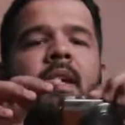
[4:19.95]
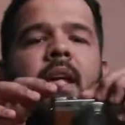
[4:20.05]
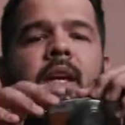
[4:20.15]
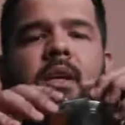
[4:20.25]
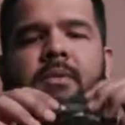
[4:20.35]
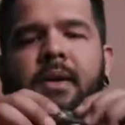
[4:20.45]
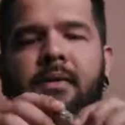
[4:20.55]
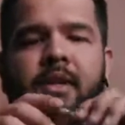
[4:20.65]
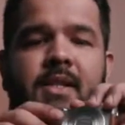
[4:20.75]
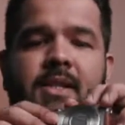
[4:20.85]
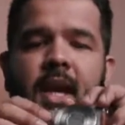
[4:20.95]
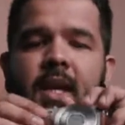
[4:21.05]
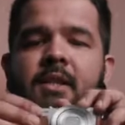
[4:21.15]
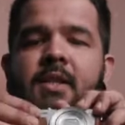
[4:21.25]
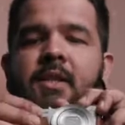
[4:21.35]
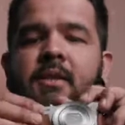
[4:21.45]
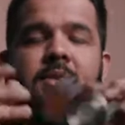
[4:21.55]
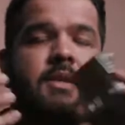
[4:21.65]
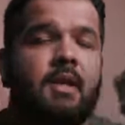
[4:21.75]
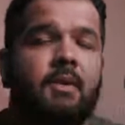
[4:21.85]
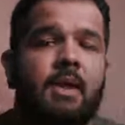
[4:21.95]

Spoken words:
if I ever decided to do so.